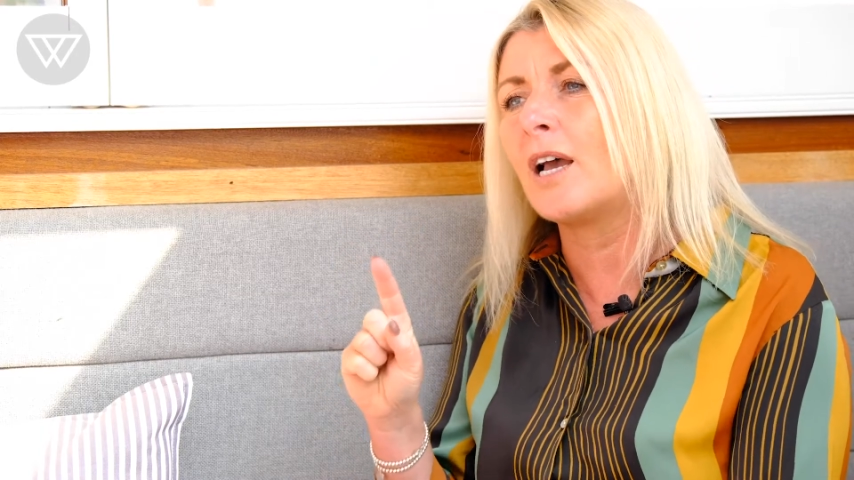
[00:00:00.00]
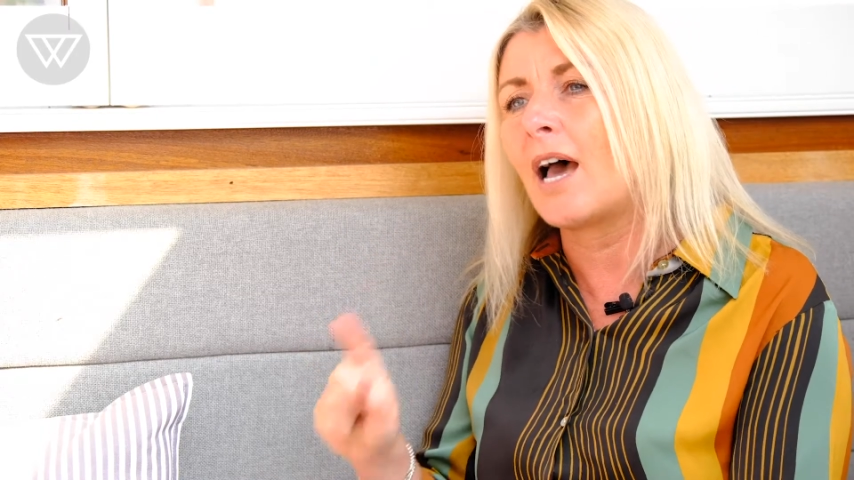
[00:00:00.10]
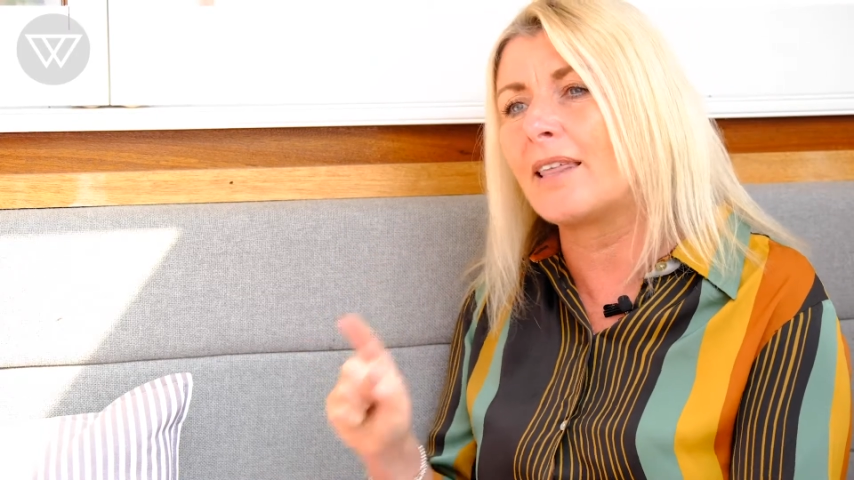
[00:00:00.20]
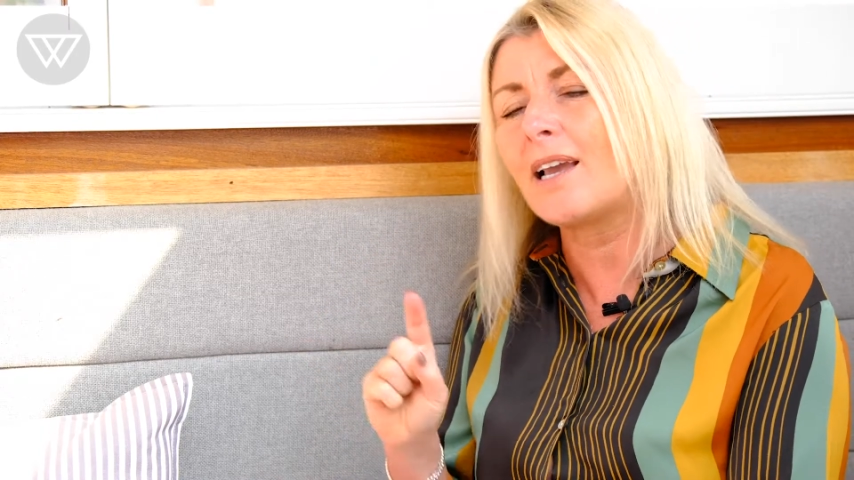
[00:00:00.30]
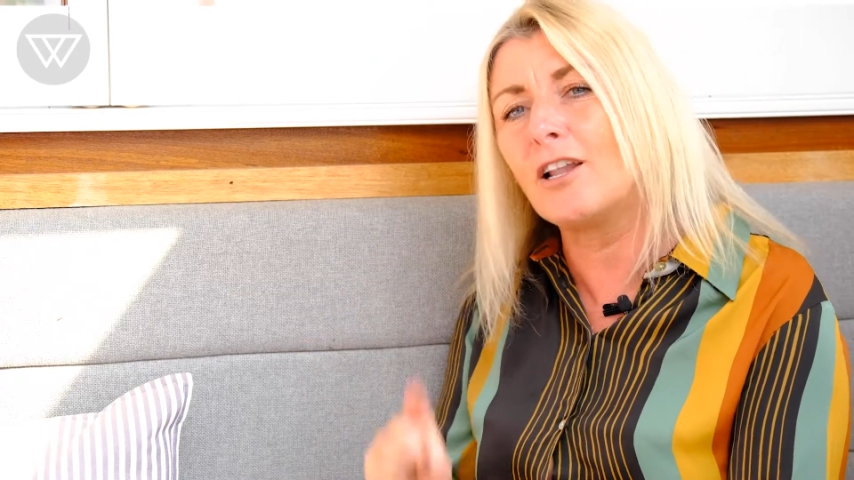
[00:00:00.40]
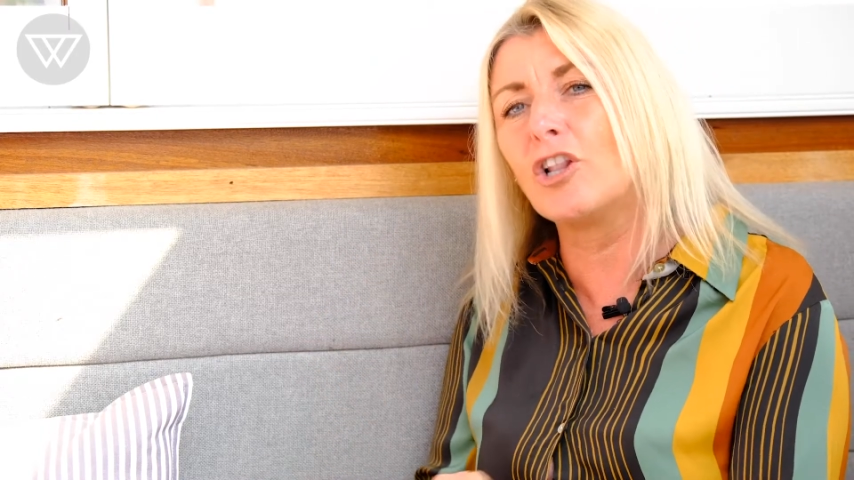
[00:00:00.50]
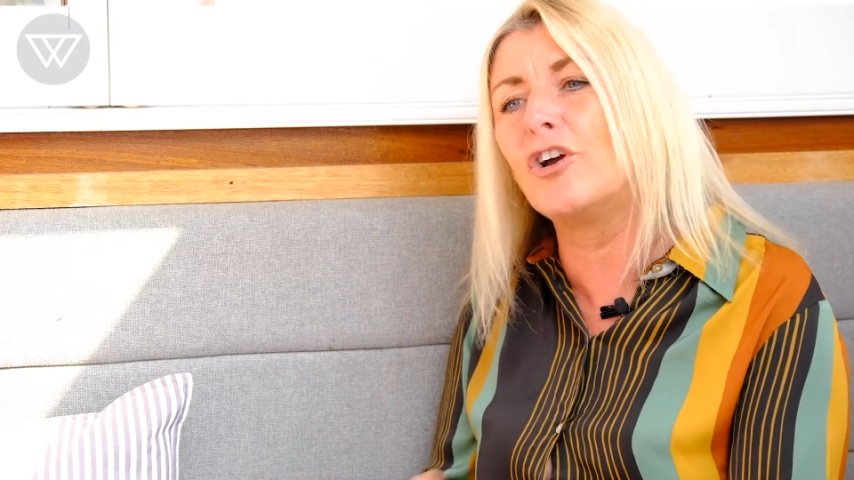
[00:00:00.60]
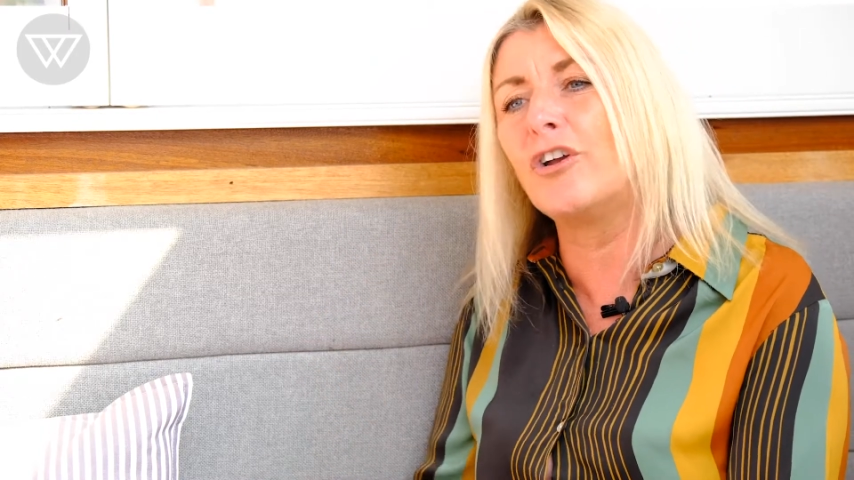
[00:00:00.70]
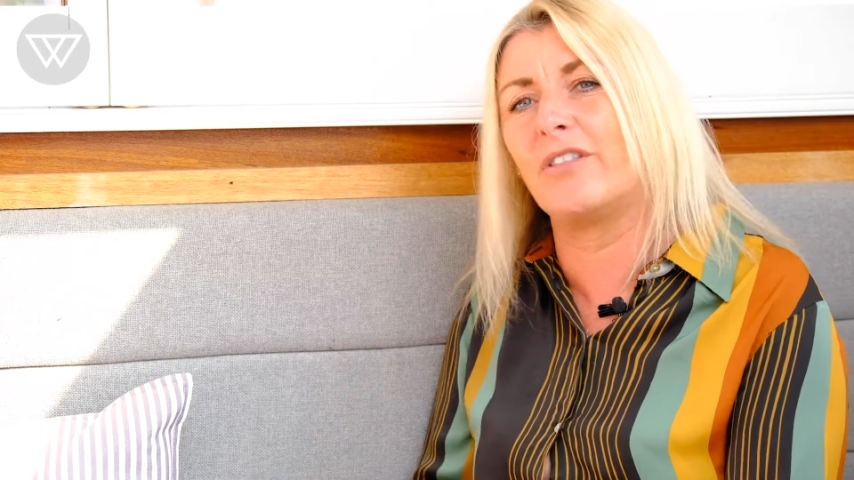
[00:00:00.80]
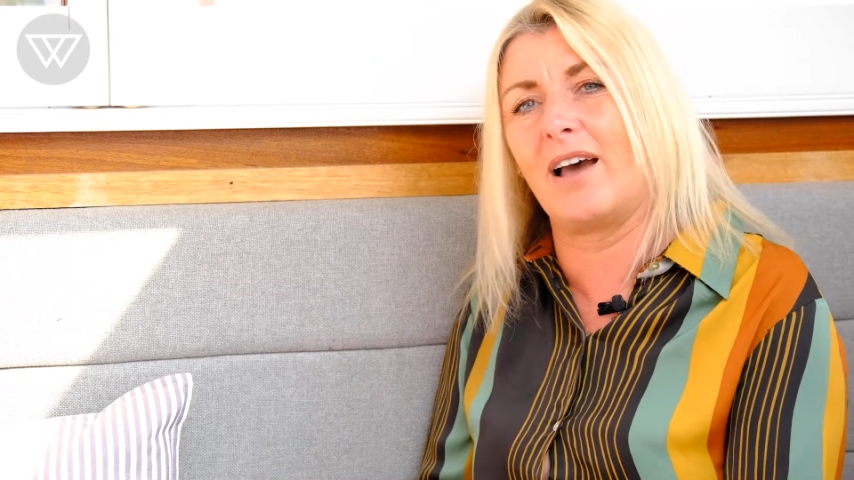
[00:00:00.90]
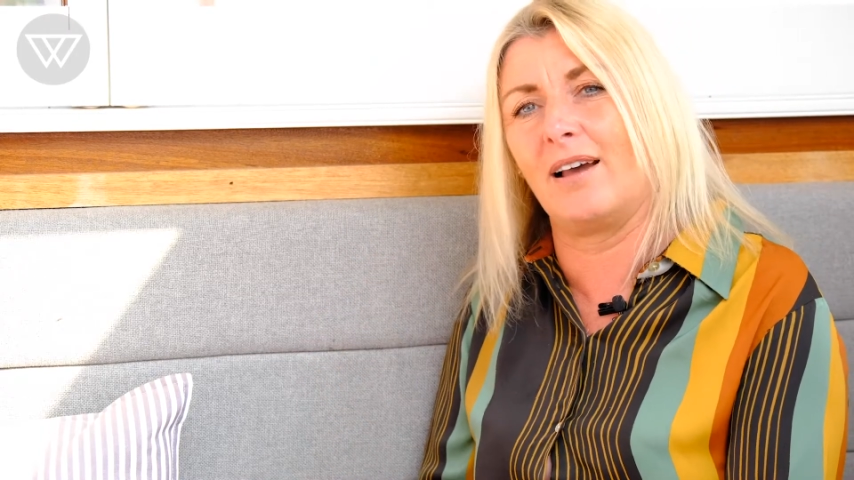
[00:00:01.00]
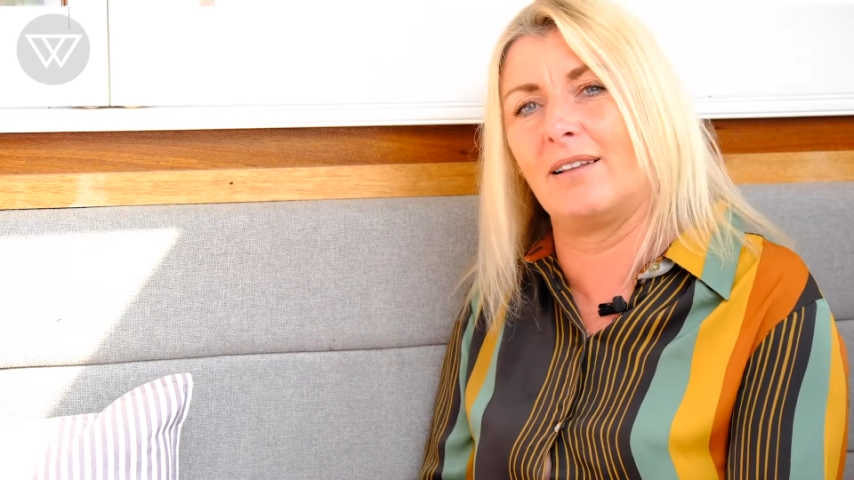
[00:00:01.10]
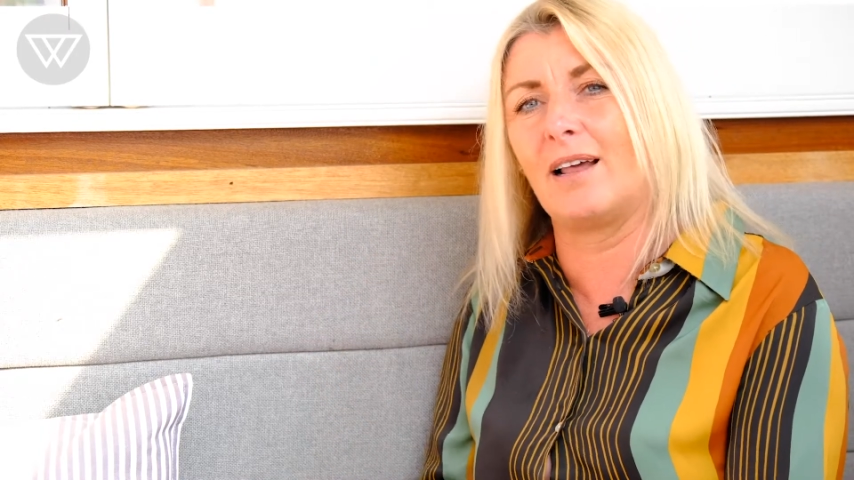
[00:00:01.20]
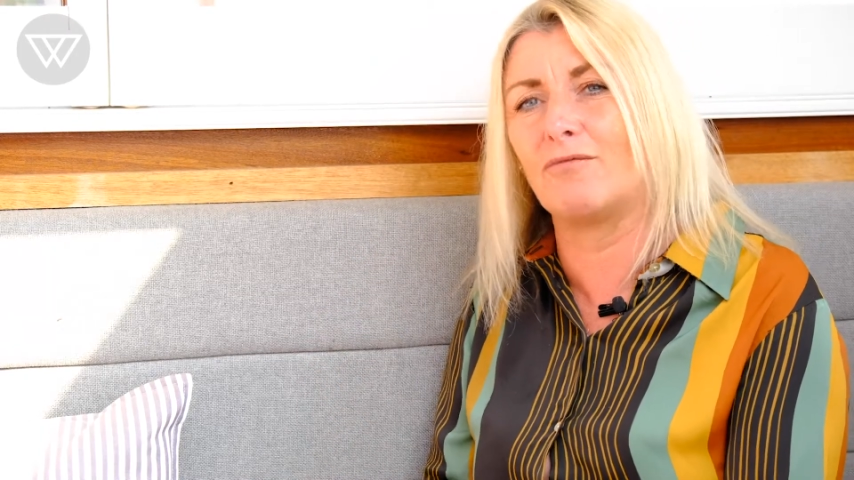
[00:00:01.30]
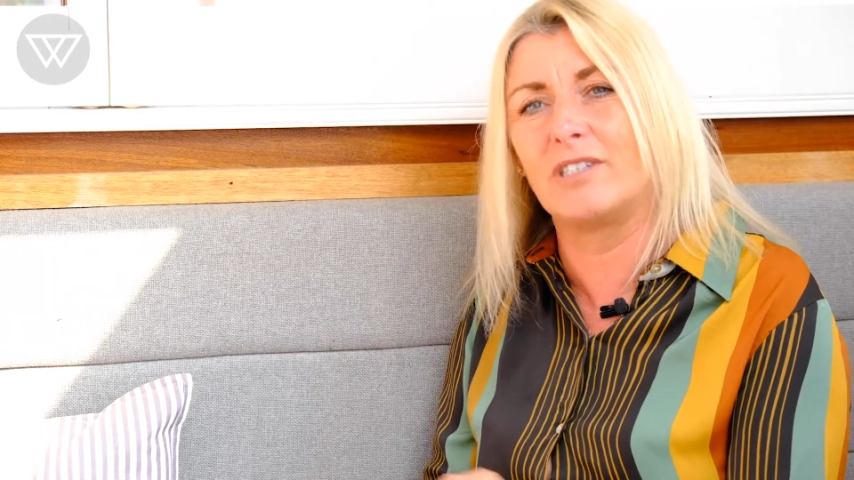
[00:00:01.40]
I think I learned
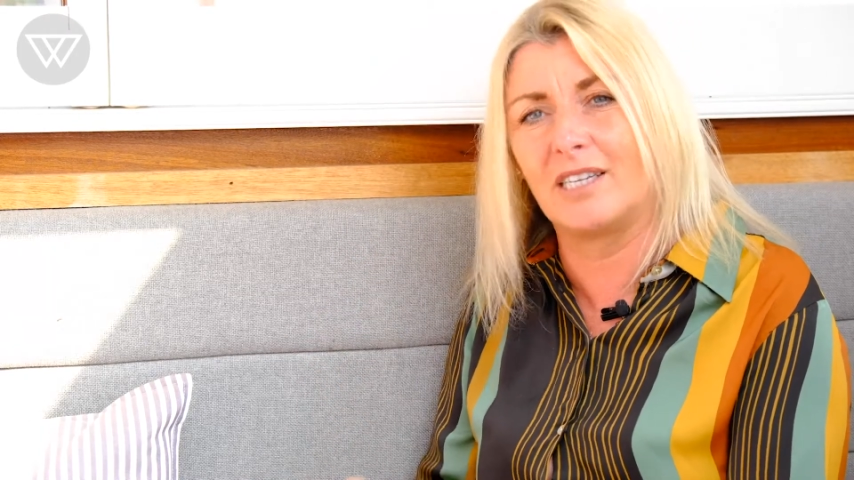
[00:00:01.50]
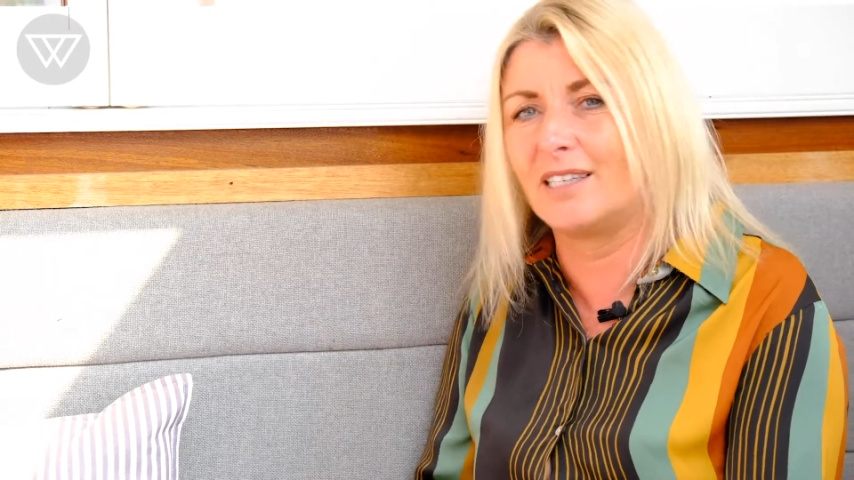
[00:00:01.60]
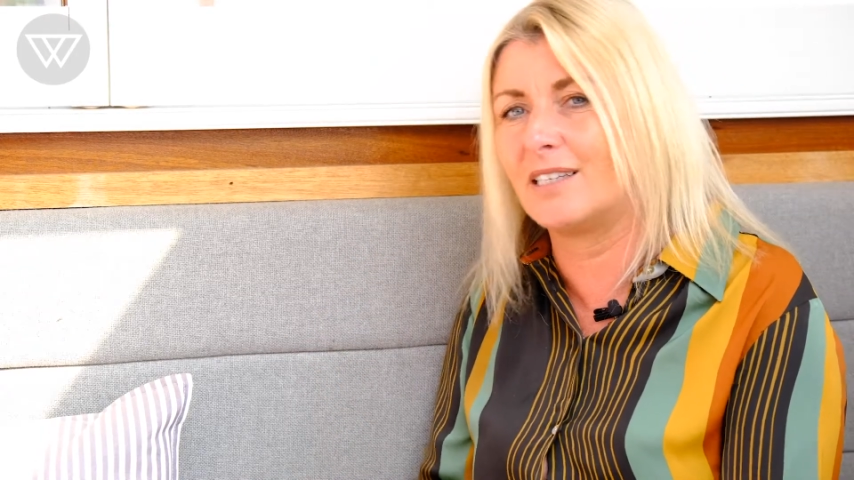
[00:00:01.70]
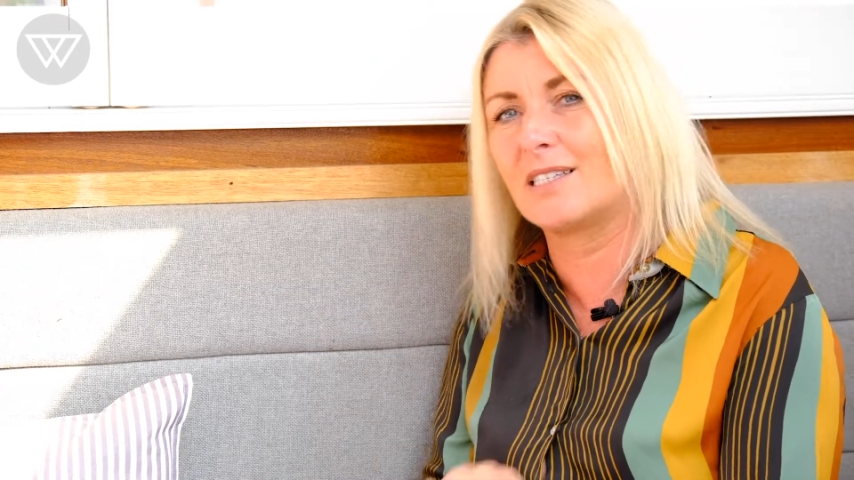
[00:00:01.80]
that resilience,